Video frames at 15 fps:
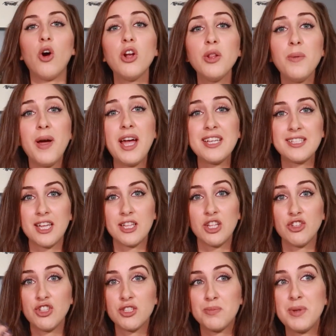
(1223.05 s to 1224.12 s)
Otherwise,
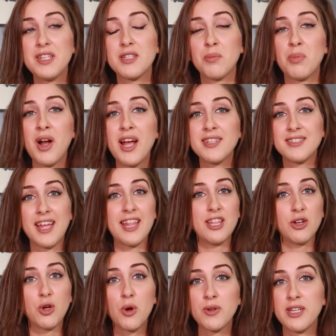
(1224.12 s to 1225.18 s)
they'll just be suppressed and
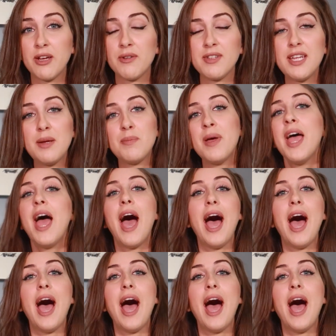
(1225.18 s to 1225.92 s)
they'll go down deep.